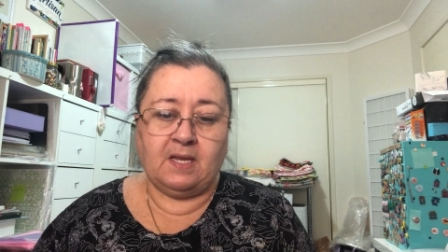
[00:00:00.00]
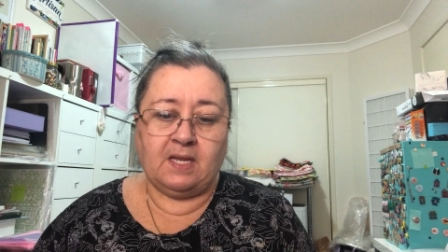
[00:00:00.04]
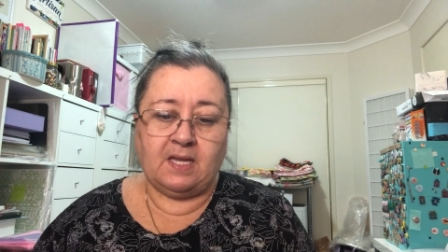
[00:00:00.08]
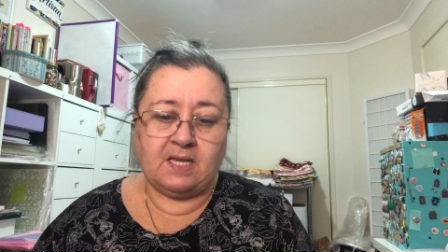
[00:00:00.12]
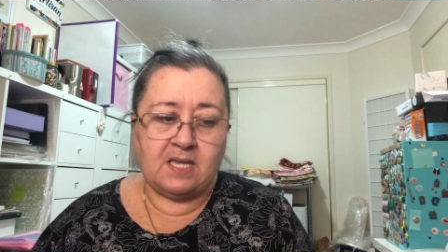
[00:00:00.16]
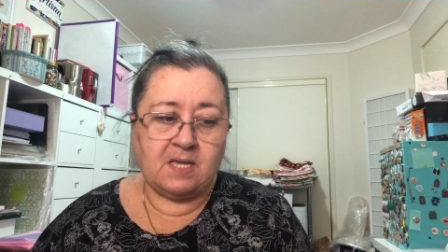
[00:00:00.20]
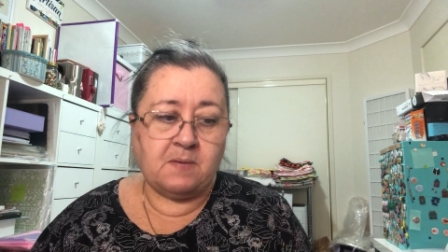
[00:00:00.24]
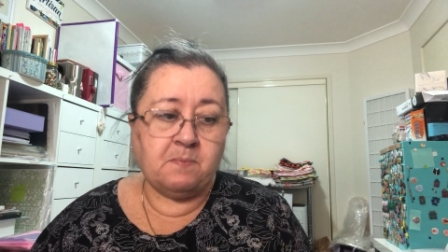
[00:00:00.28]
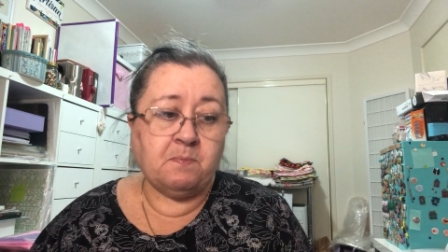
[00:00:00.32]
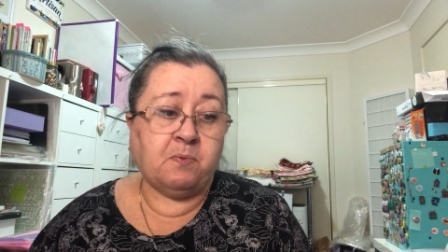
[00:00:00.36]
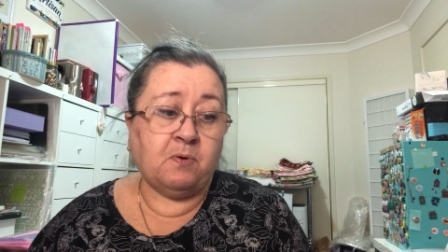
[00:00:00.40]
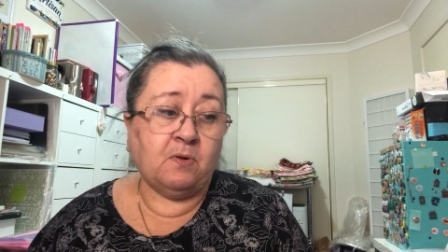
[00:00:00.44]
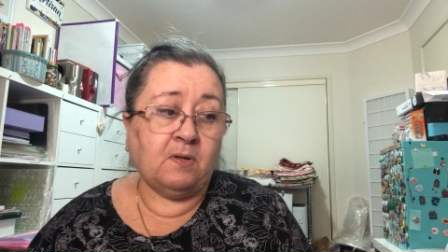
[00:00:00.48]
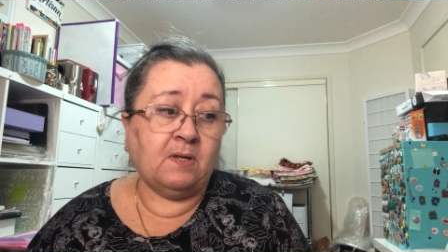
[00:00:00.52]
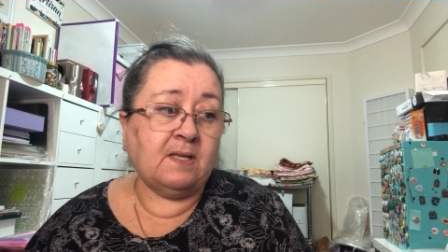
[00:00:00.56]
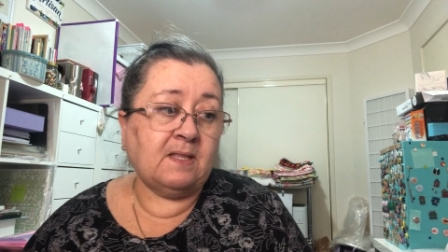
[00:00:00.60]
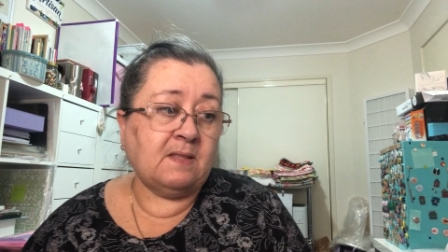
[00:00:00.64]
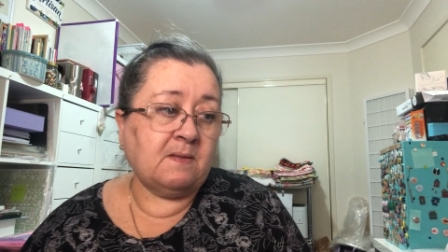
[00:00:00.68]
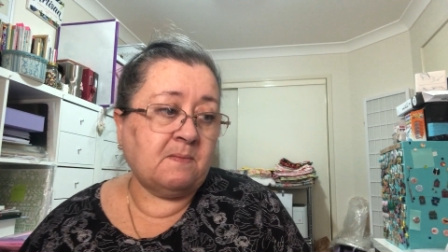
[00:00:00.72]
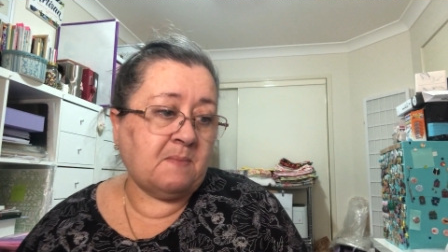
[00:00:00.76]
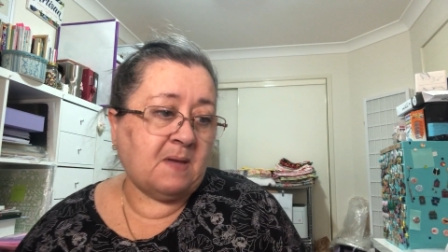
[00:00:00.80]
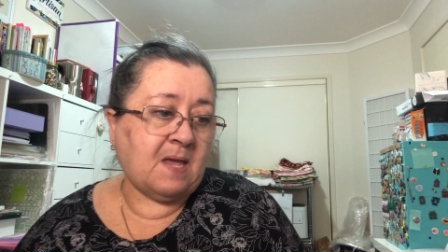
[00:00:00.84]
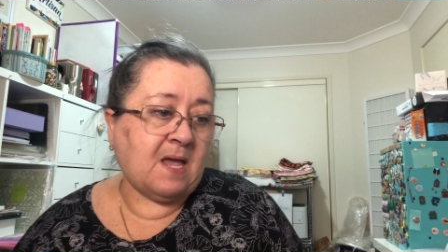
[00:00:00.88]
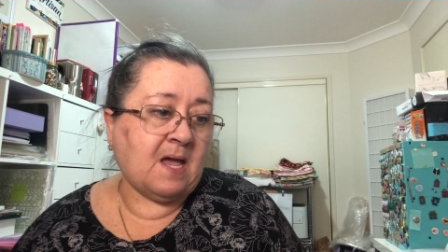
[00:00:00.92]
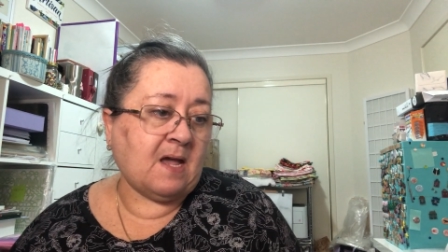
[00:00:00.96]
keep pulling
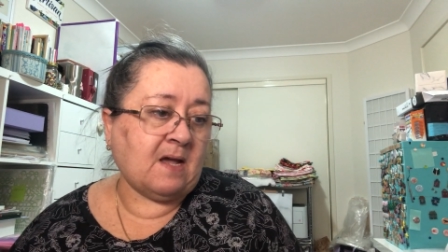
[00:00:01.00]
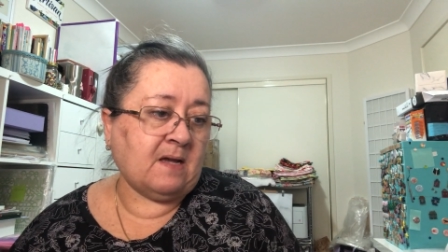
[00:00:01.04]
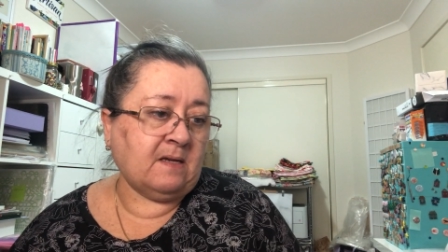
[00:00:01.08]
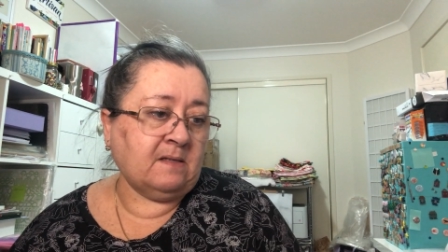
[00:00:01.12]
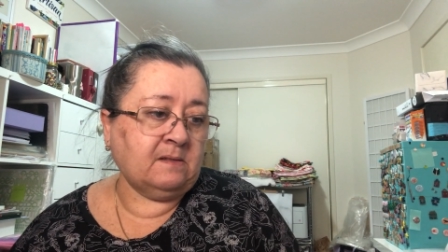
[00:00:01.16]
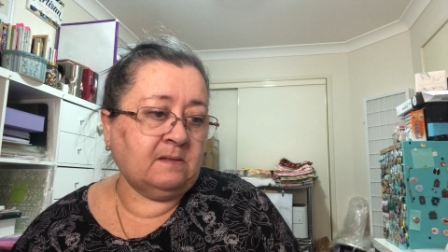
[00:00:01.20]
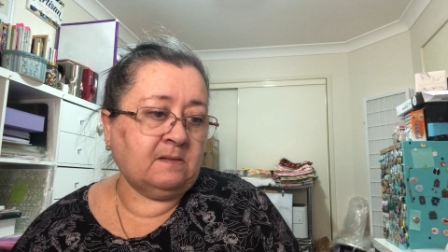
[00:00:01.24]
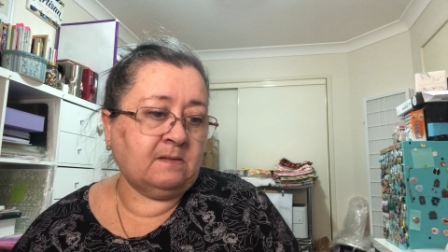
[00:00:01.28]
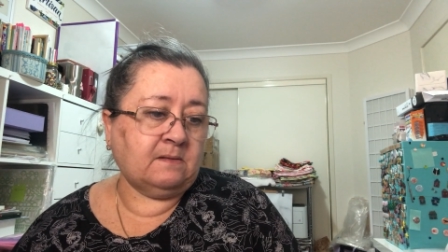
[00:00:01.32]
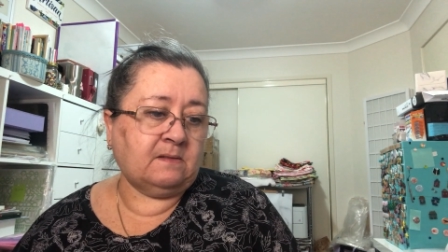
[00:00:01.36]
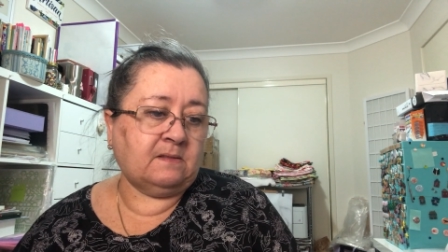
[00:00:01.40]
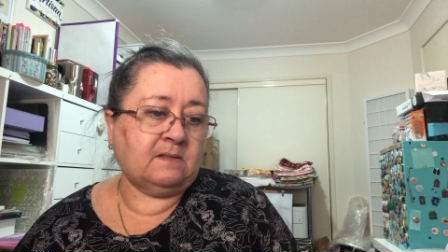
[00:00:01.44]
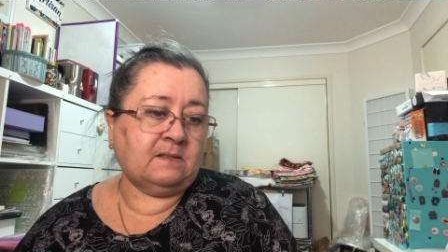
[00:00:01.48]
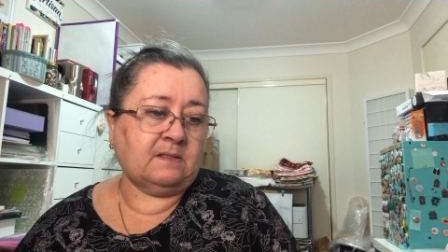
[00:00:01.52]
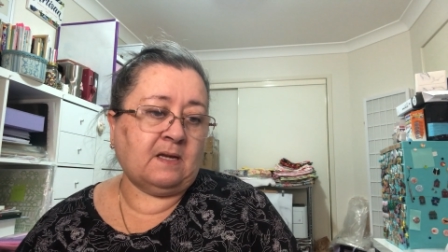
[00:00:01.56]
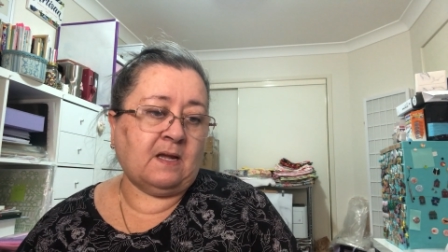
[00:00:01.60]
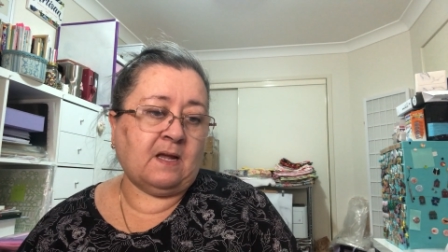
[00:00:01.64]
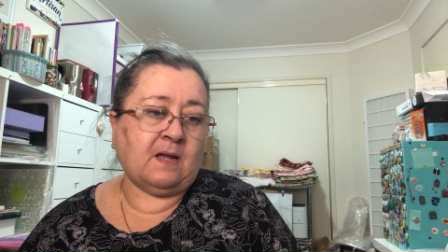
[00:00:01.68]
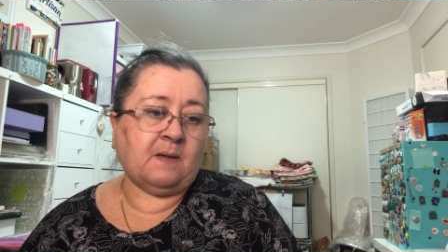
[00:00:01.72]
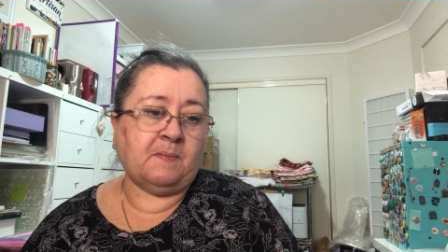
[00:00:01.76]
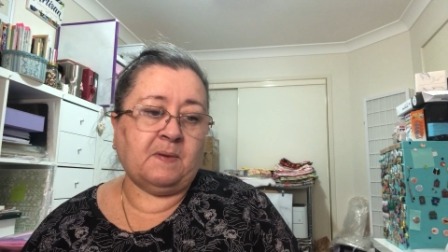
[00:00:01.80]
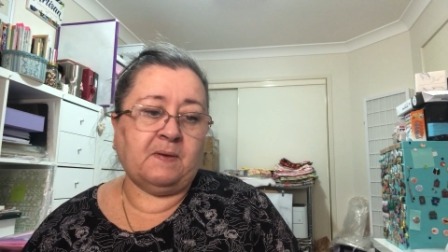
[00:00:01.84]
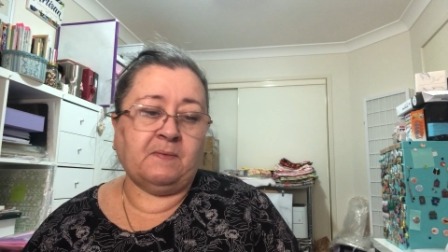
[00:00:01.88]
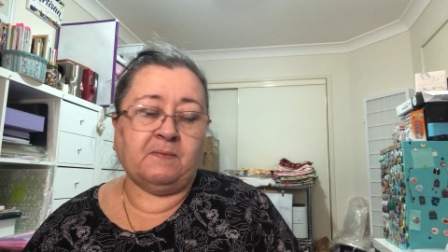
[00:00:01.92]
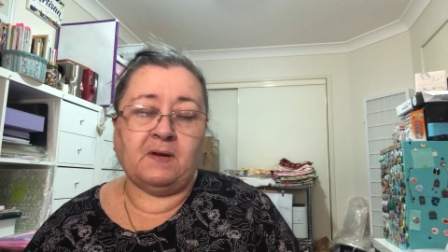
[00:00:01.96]
them out
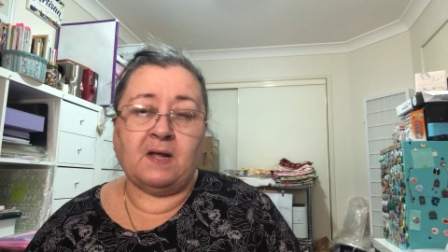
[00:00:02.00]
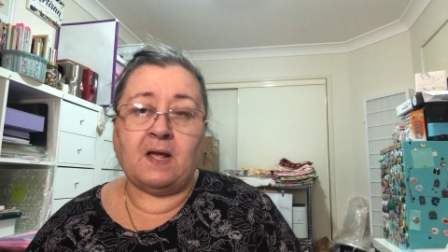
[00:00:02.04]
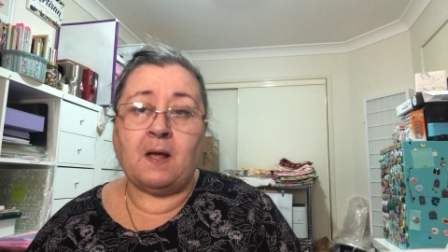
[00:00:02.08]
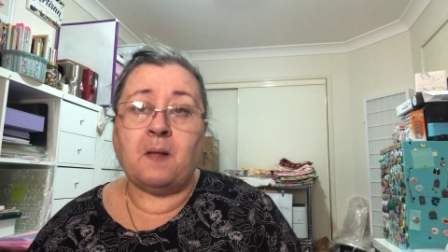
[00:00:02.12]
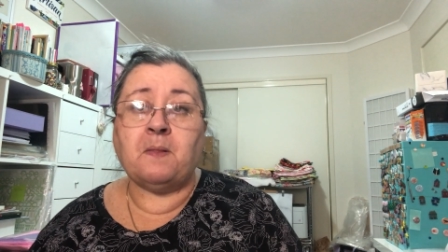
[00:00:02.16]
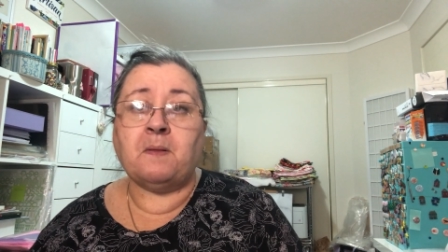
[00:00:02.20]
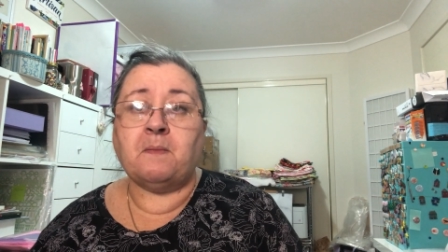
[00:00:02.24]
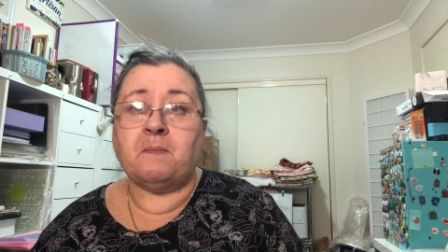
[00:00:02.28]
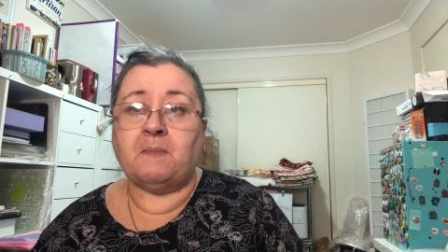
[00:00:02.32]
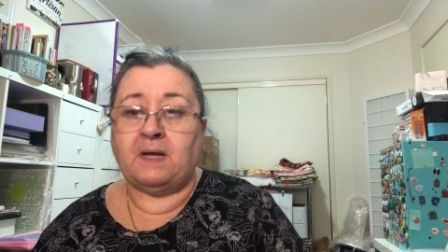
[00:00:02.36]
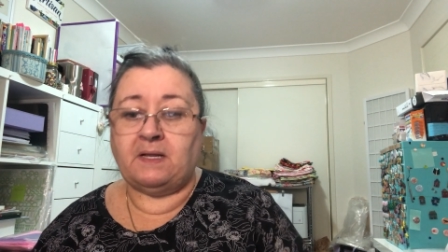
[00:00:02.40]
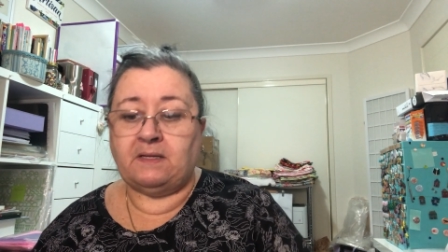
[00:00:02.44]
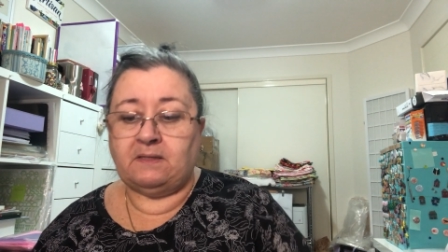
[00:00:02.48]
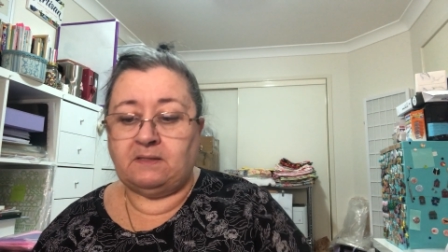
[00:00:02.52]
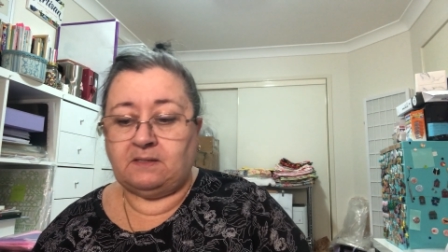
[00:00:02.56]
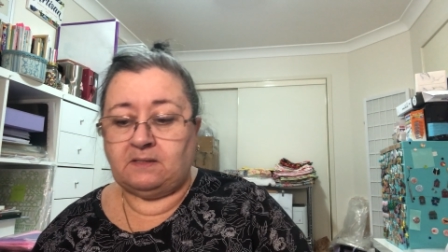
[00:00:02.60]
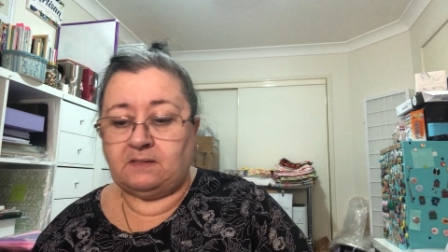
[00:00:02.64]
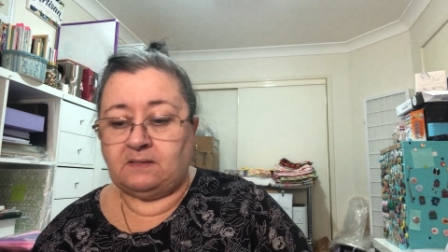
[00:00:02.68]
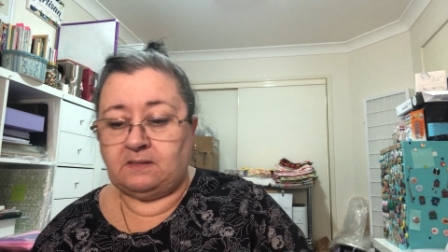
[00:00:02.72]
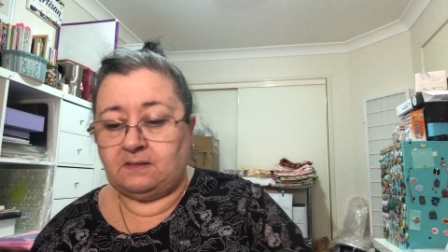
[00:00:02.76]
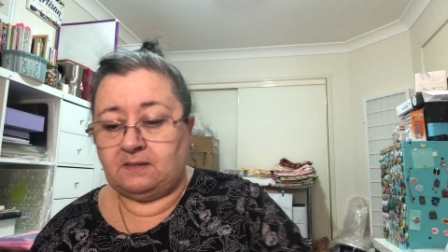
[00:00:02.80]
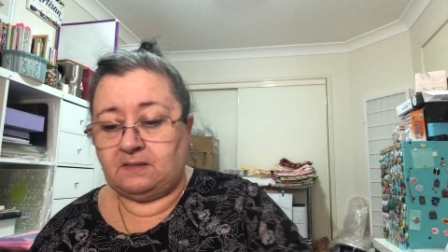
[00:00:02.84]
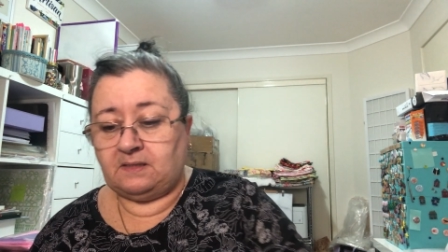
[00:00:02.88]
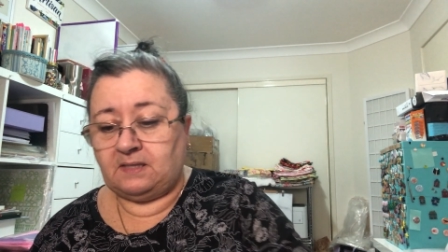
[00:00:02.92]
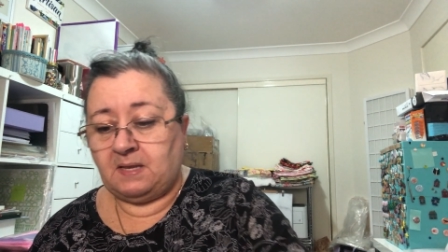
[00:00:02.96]
every couple of months,